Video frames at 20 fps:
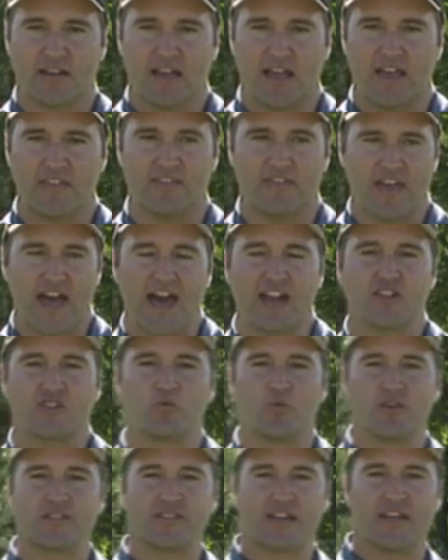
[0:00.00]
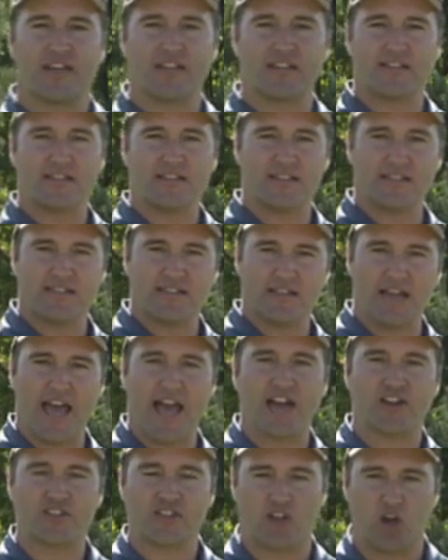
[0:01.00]
And that is what's going to
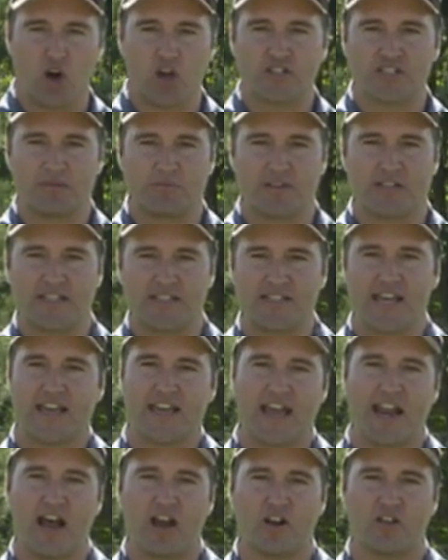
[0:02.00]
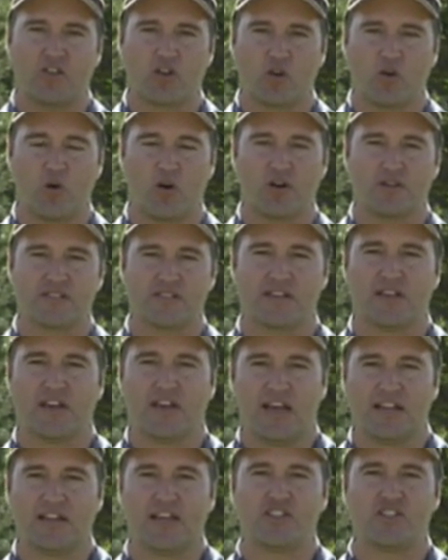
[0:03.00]
actually ultimately take it out on the course
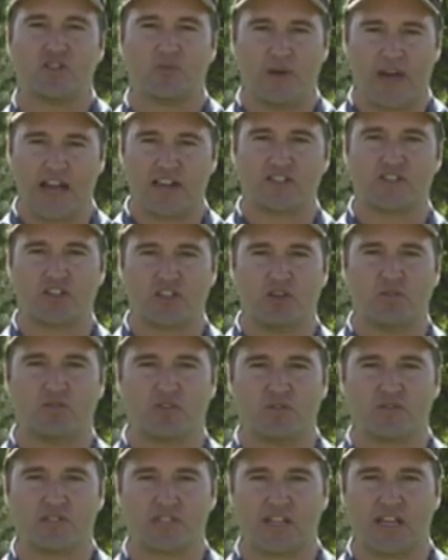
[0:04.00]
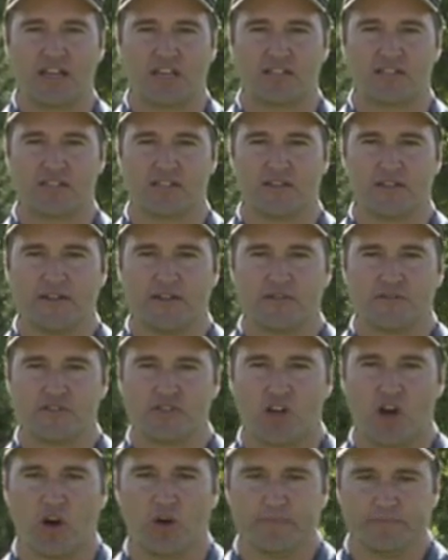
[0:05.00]
and let you execute those things.
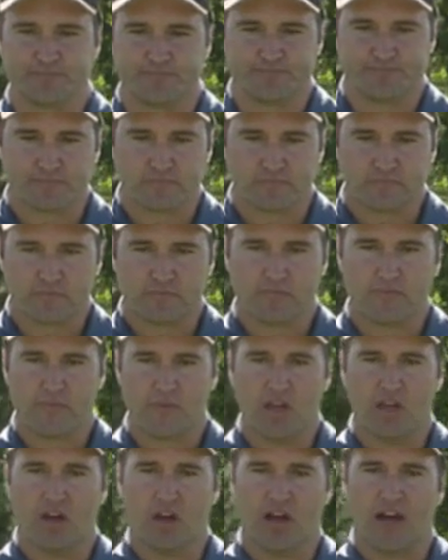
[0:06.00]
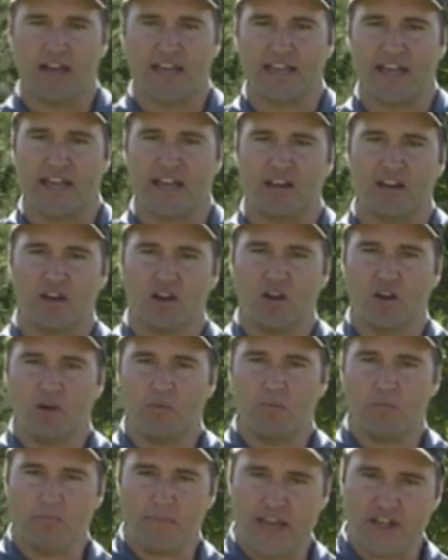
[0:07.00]
So again,
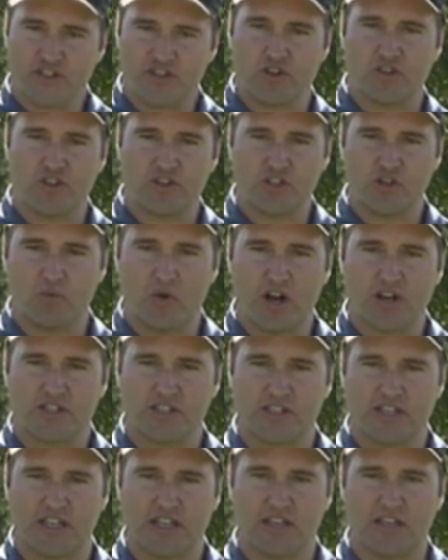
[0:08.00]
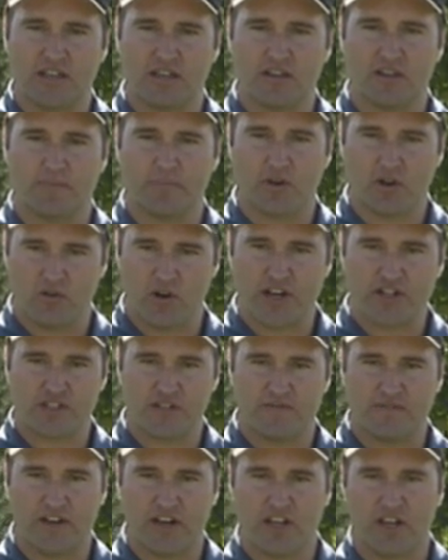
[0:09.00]
make sure that you watch the
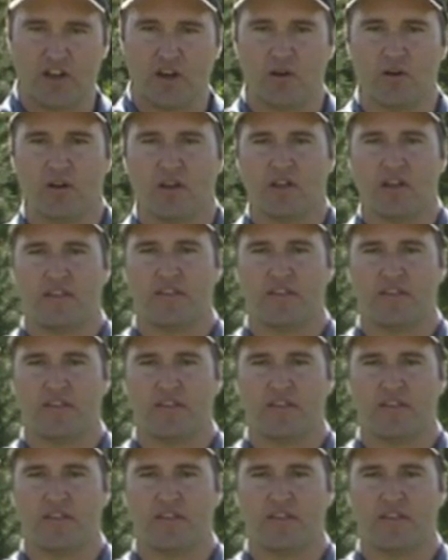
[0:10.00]
progression video.